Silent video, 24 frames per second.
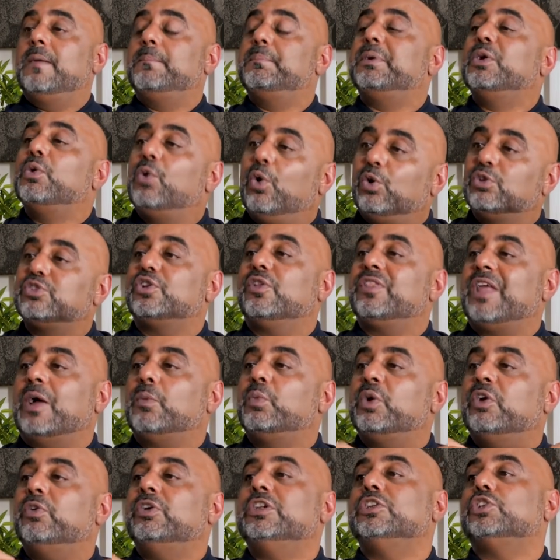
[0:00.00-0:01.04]
but also that
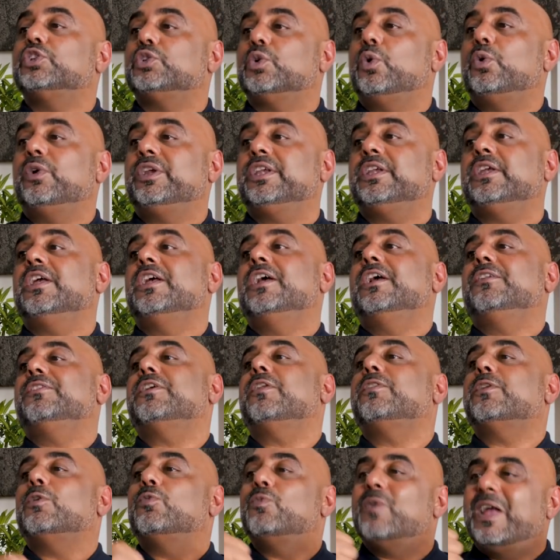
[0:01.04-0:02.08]
we're ensuring
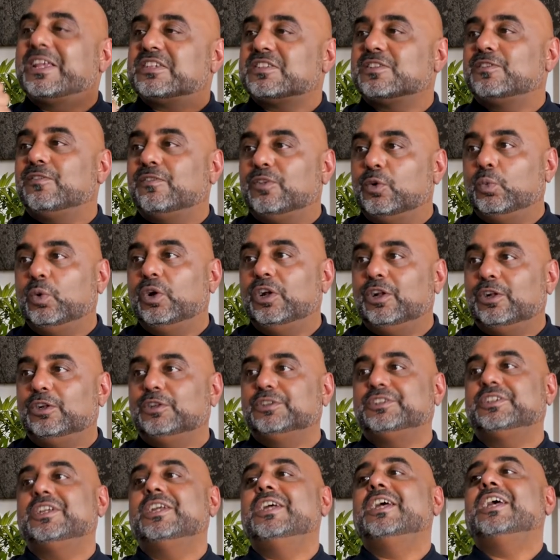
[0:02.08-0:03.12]
that the rest of the
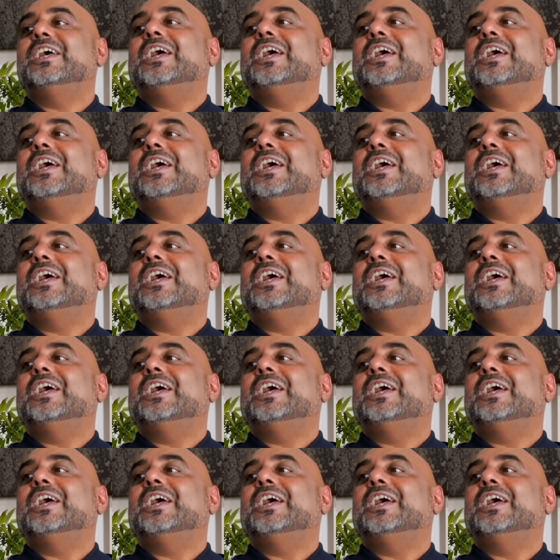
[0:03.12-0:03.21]
world